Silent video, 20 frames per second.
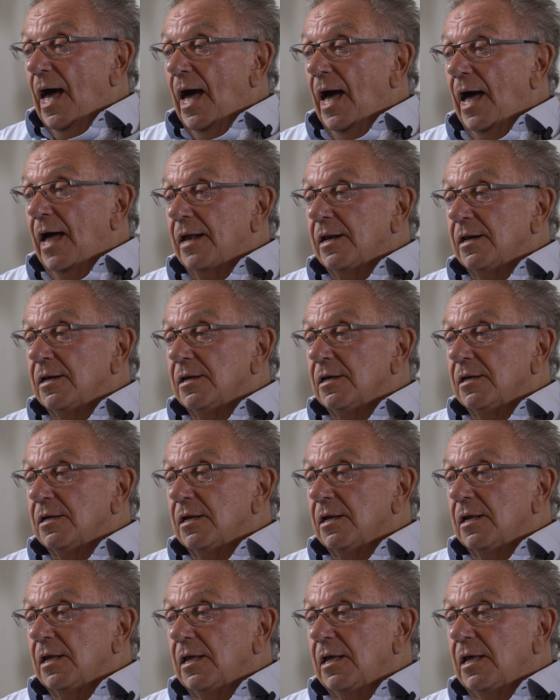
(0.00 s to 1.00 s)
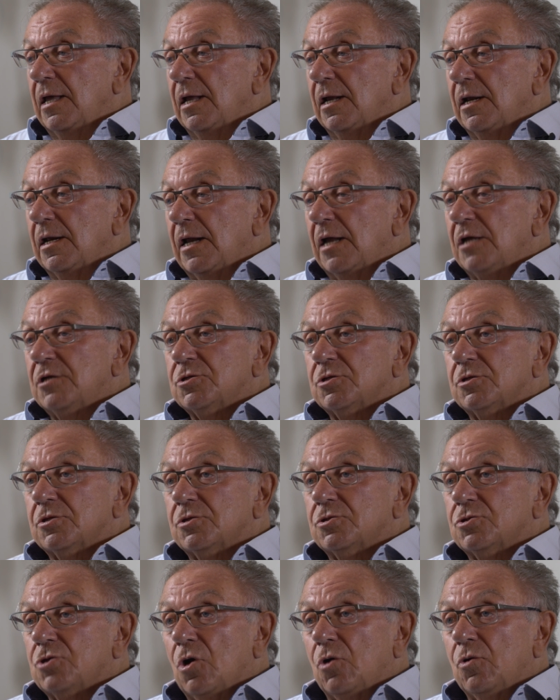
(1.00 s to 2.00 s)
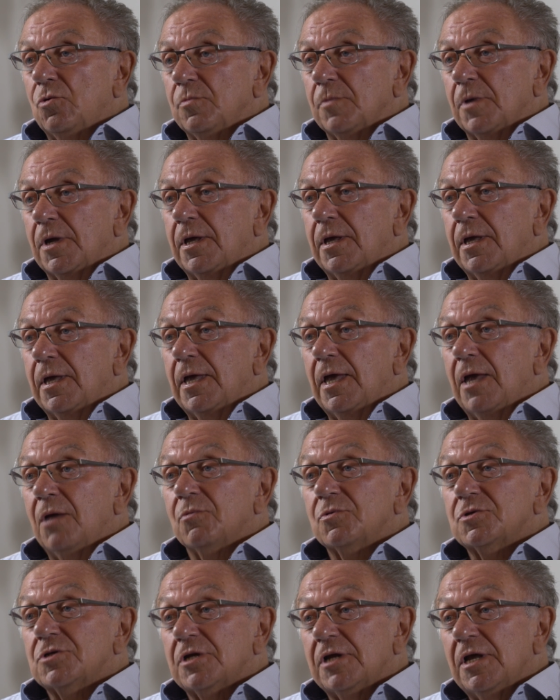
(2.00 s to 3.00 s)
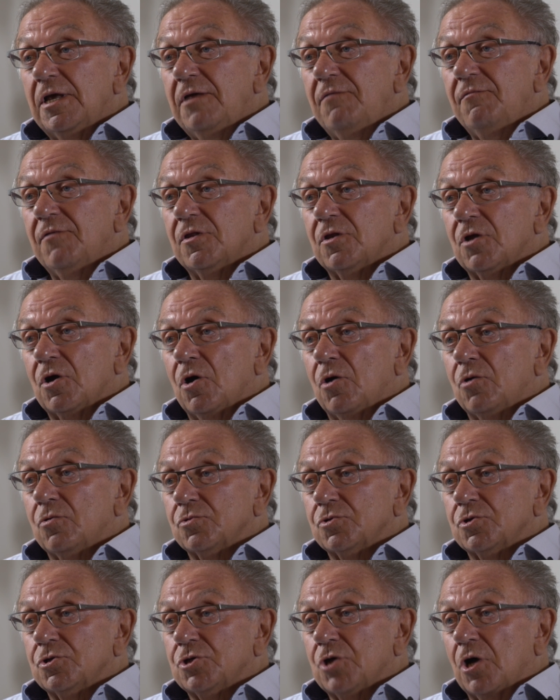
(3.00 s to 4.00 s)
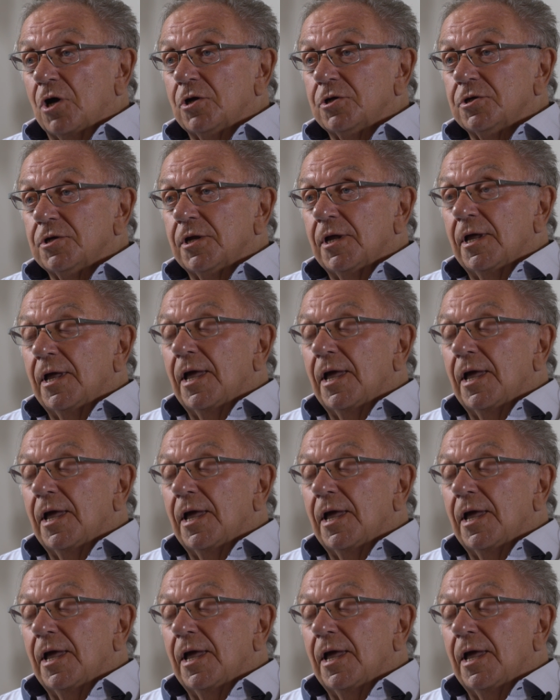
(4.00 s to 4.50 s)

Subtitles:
And Les told me he was leaving The Golden Shot